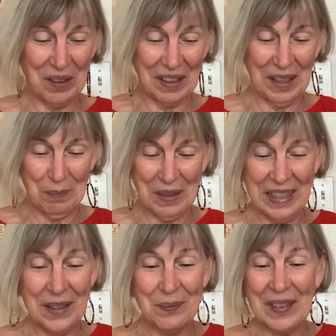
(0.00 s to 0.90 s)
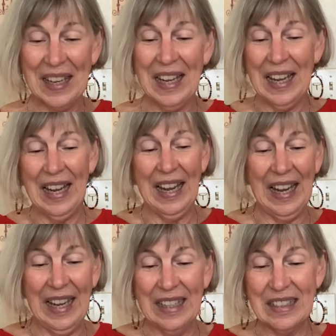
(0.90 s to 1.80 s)
Company.
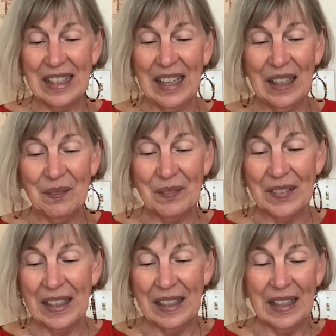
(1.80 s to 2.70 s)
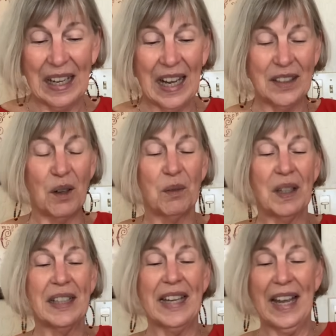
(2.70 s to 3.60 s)
And I don't
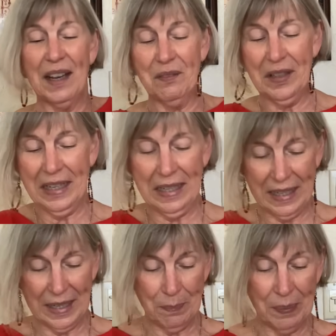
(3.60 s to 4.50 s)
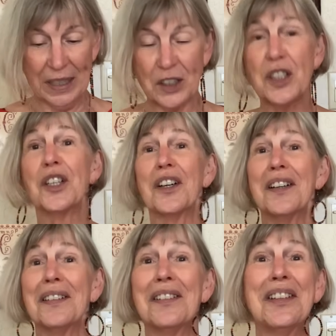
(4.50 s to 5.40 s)
really have a picture
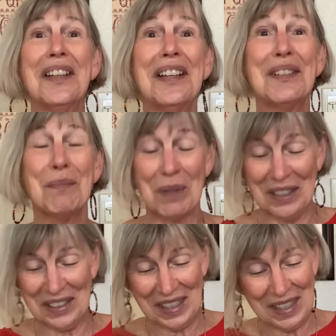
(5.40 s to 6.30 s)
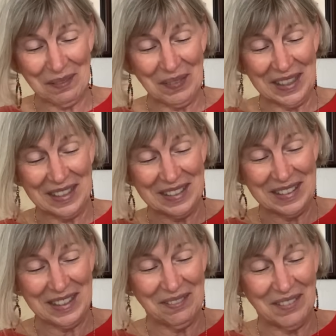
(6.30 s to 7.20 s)
per se because
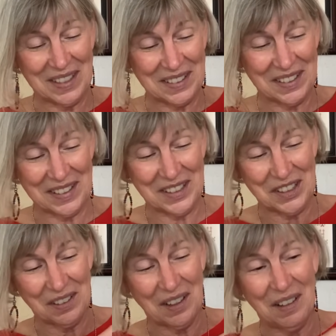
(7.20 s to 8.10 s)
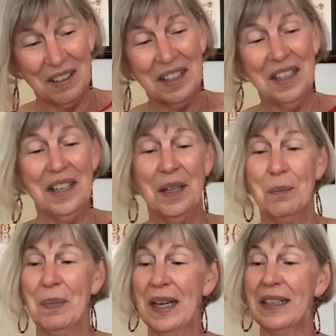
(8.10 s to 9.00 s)
it was a stitch along,
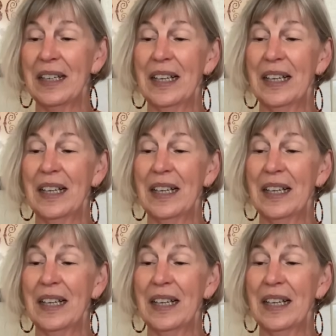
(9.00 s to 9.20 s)
but